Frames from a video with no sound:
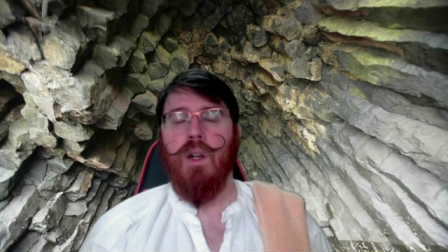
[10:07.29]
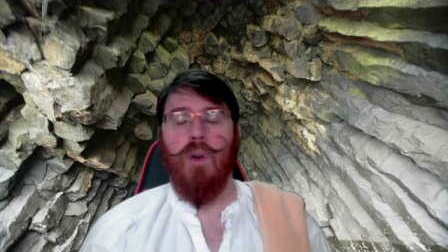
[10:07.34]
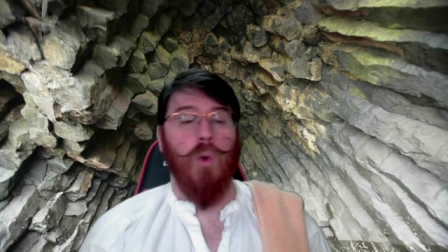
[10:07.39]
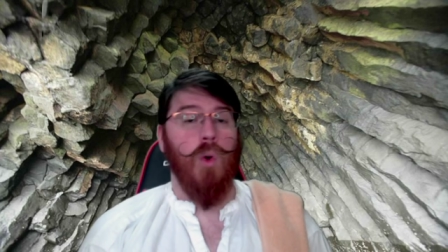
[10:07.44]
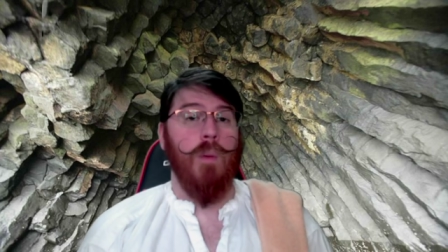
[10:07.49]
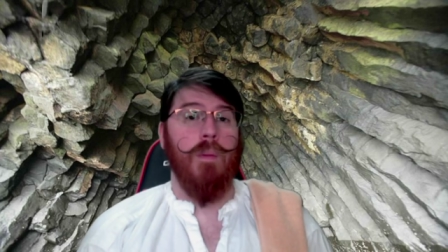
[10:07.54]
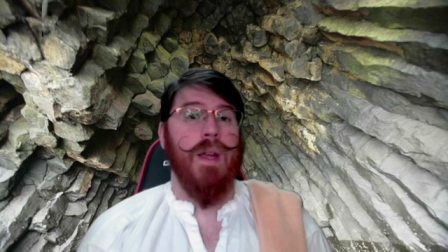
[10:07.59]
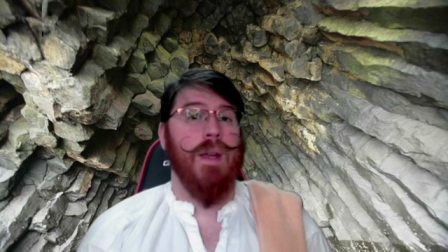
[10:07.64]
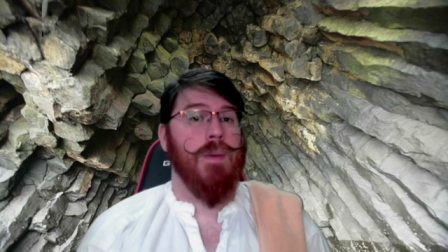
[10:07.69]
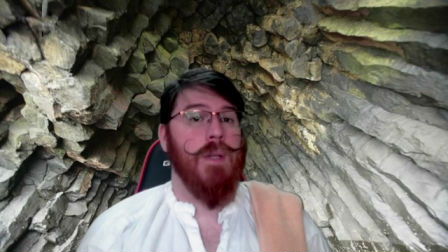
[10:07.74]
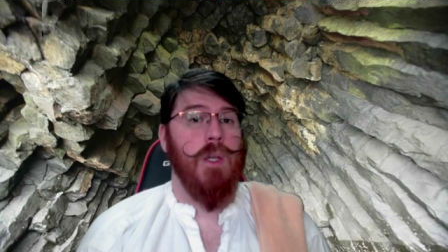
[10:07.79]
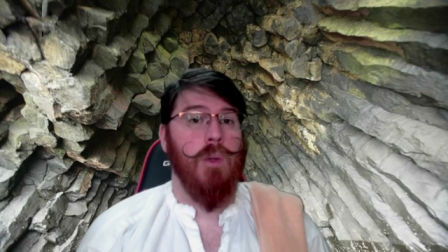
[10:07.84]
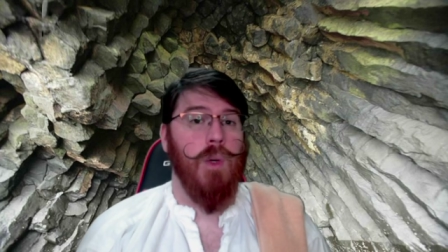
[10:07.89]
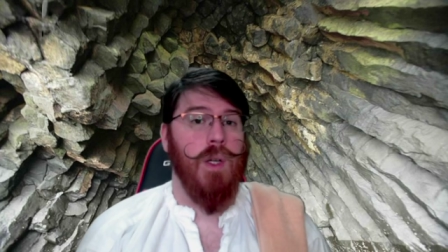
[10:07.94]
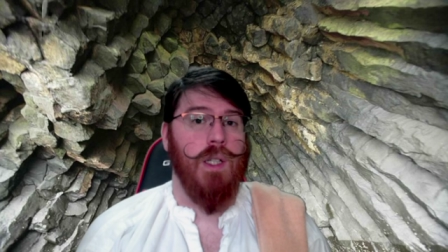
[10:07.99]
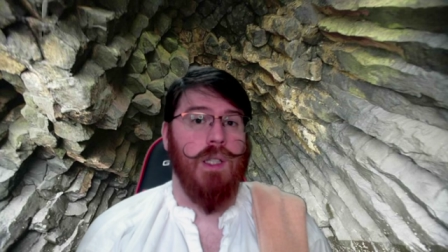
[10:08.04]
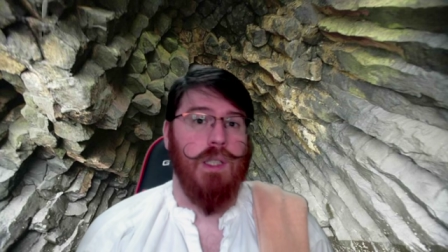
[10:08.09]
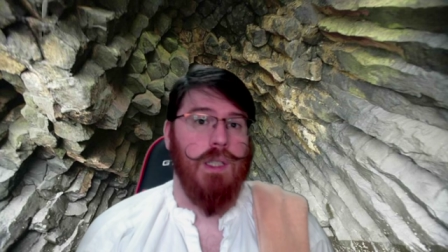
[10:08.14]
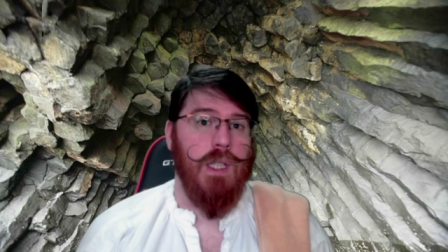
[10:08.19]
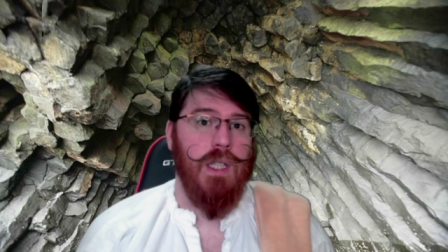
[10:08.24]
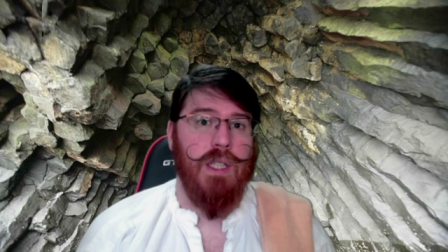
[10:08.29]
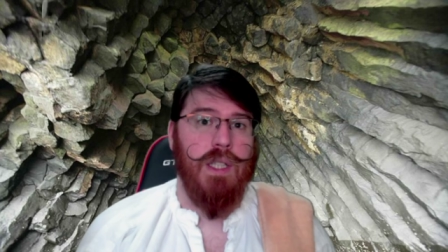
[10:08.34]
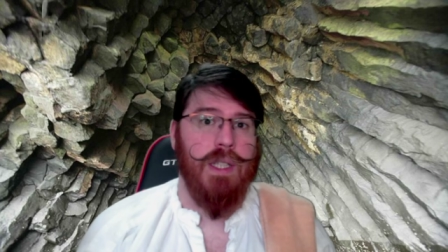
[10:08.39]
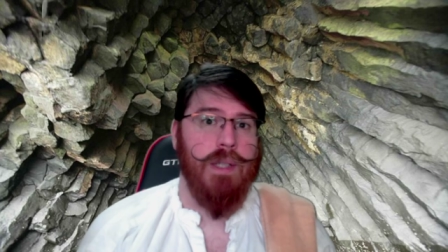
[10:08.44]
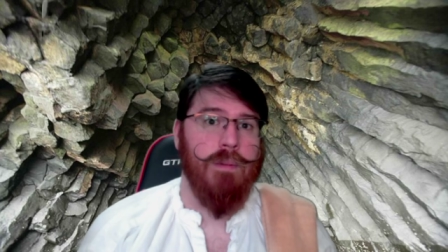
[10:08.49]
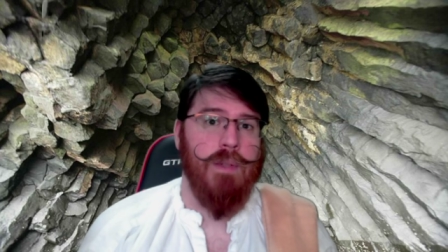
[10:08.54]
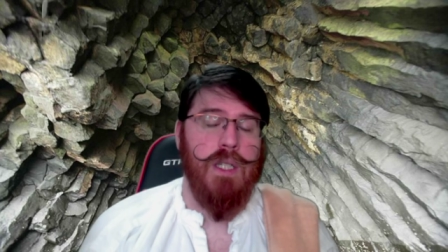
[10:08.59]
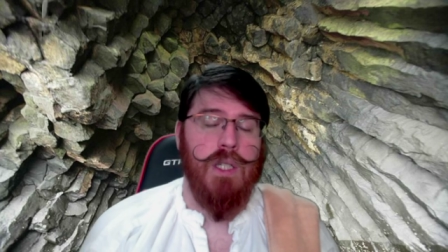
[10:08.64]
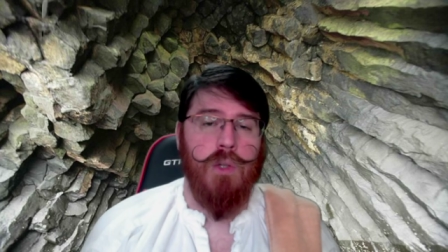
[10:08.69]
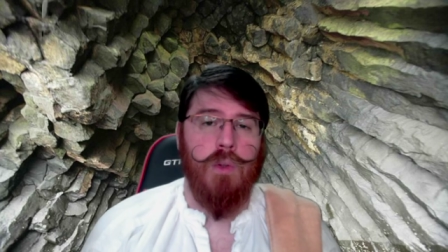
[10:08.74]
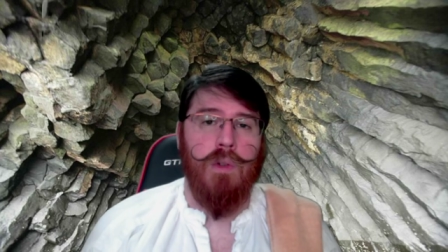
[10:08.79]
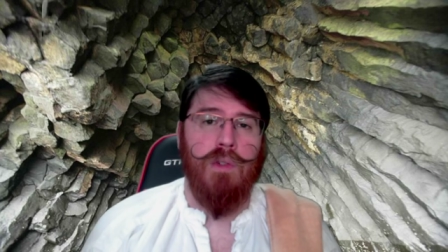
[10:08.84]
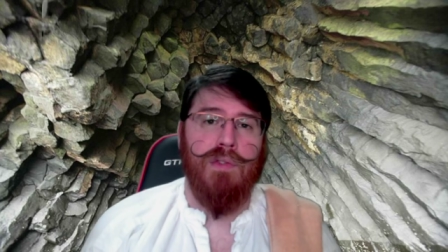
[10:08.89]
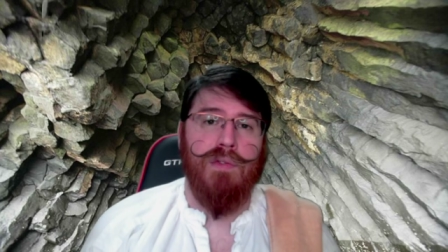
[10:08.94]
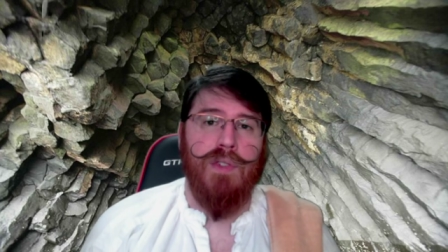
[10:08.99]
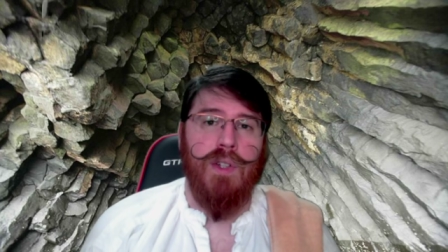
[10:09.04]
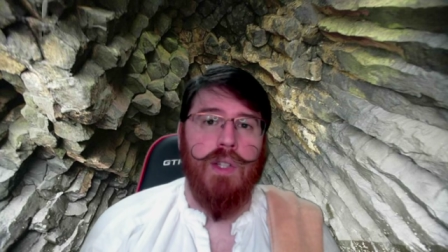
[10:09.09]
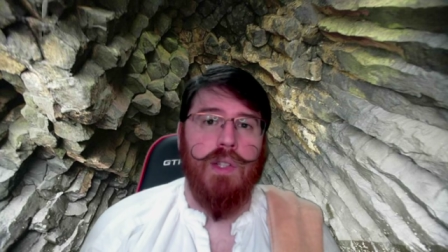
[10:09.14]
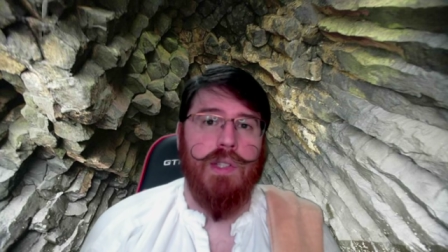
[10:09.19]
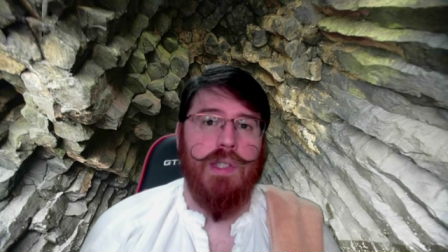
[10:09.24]
or maybe you want to lull them into a
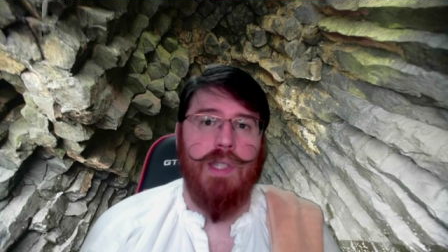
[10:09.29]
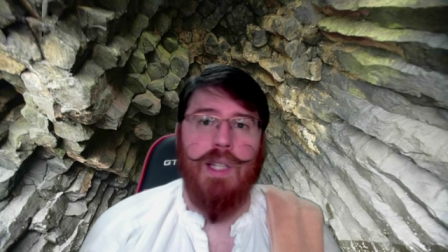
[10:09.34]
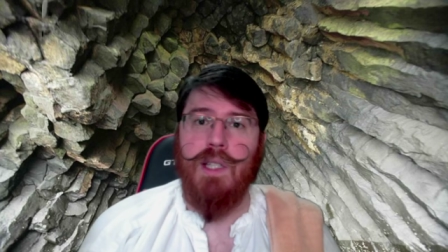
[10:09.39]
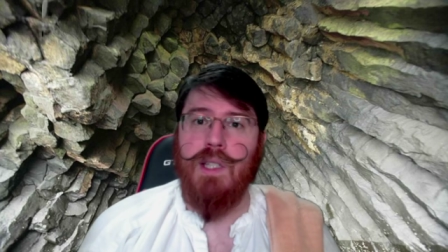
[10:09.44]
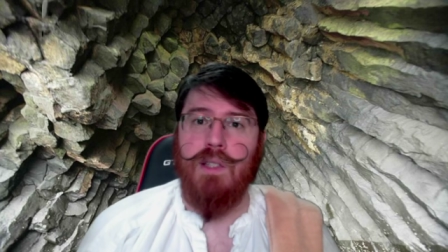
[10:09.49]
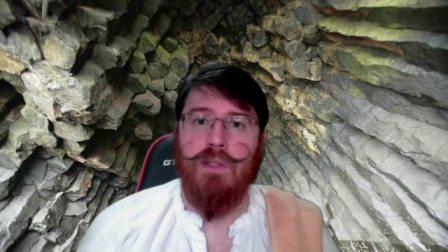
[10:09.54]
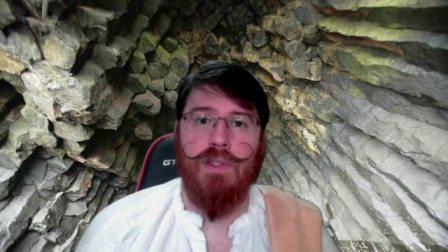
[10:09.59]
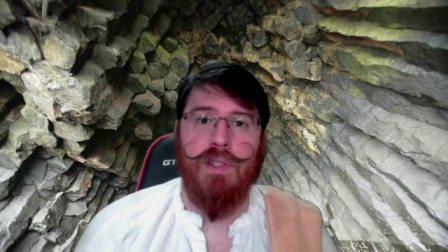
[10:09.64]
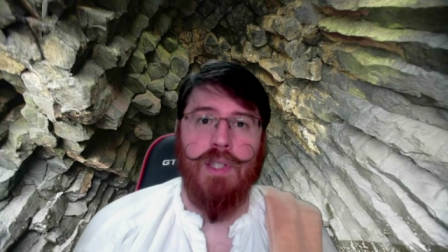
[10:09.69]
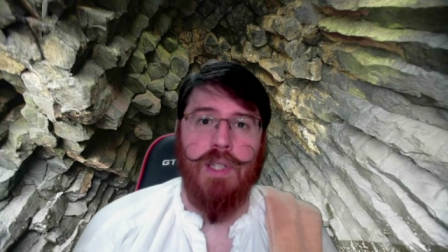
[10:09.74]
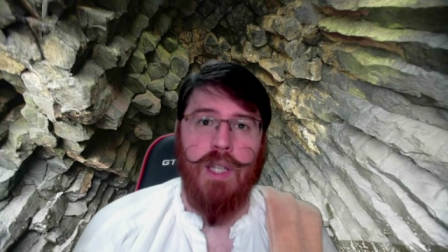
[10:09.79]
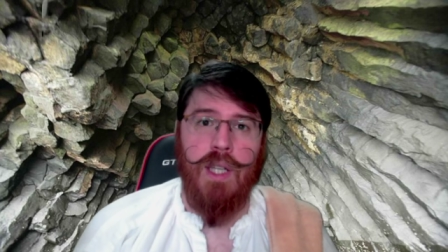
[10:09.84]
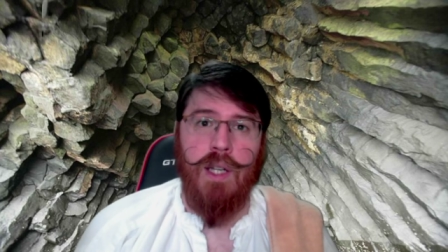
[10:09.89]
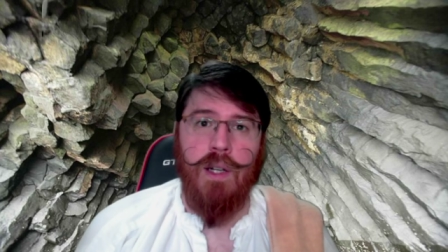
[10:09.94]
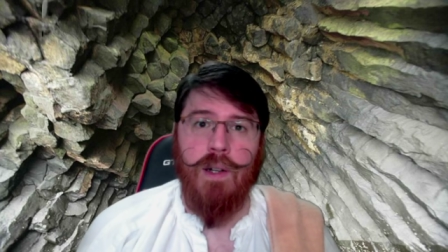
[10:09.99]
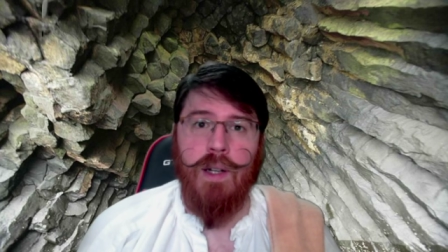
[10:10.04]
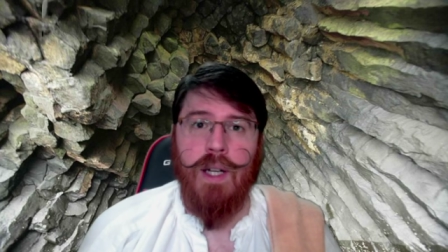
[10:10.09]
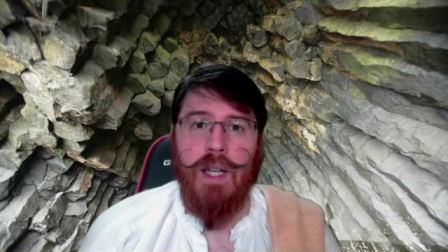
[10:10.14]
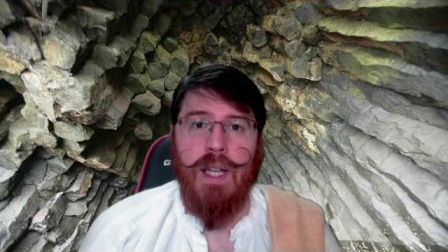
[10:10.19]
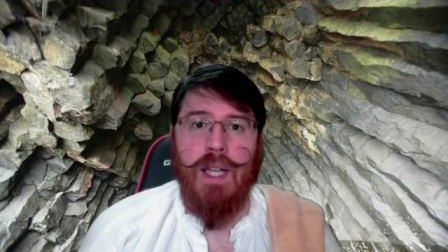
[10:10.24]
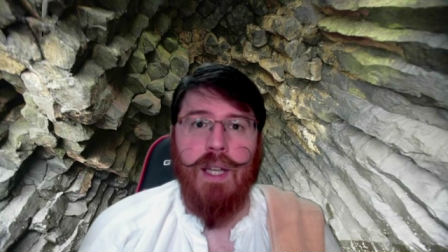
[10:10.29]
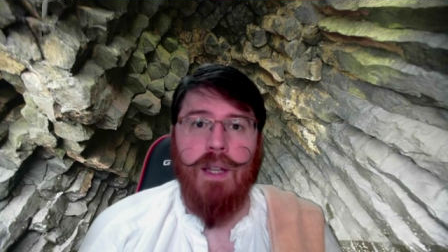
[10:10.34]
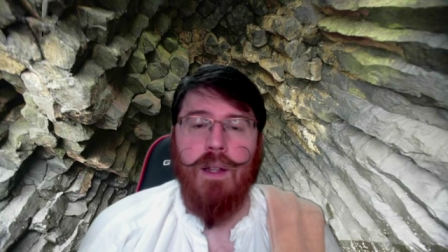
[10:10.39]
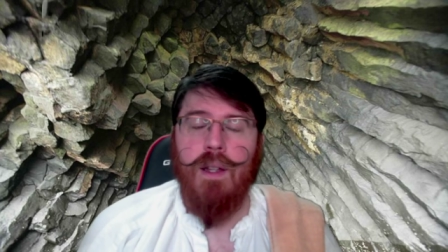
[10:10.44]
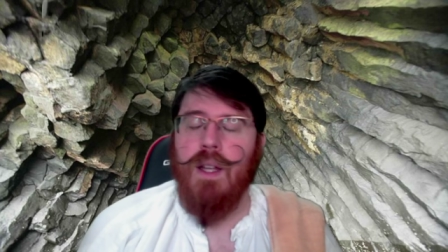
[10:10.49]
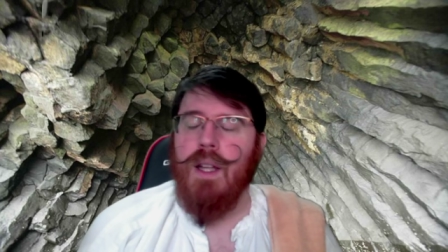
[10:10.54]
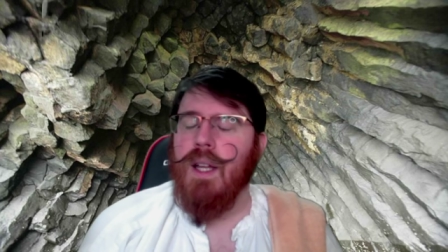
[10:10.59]
false sense of security.